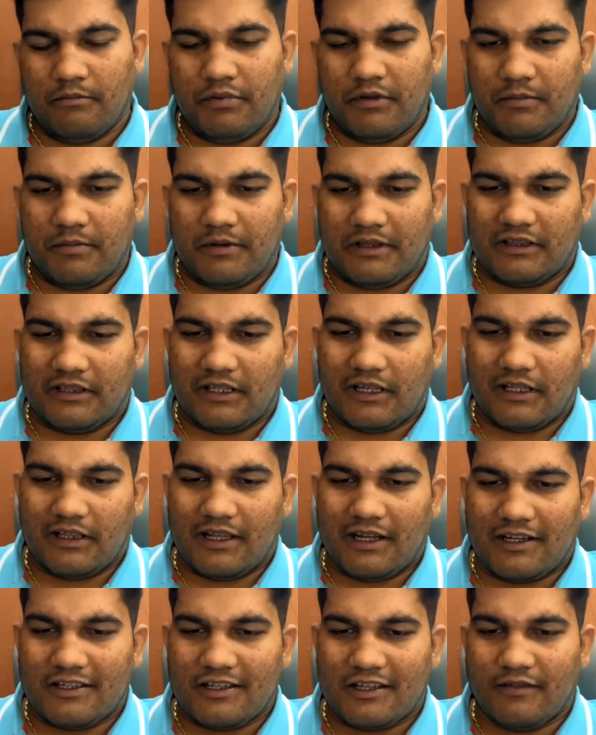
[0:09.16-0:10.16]
People think
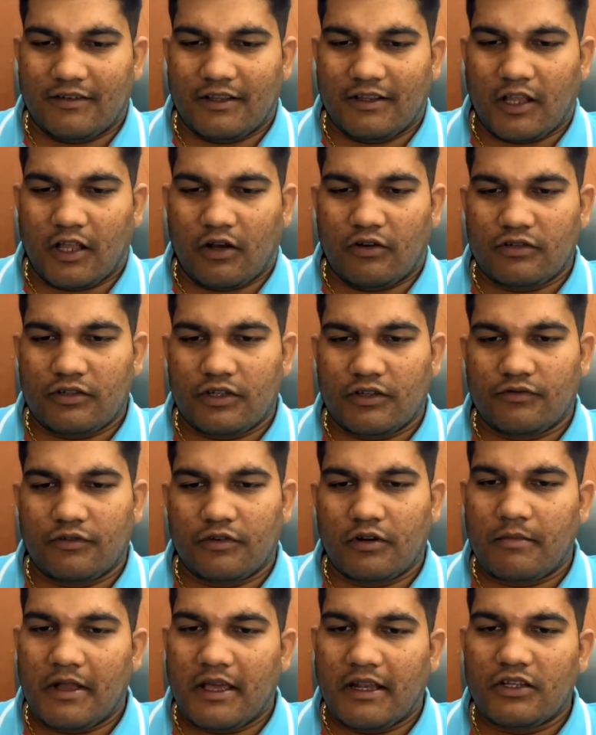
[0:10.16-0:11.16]
that seventh house is
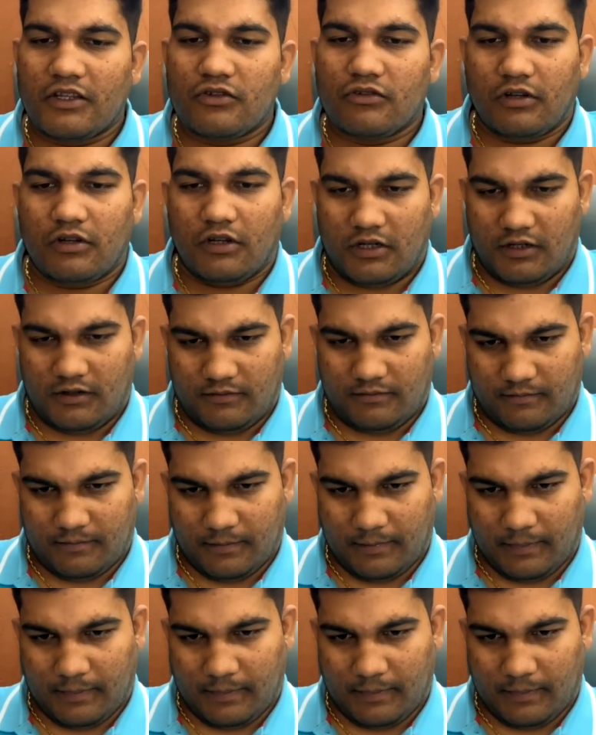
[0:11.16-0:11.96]
for marriage only.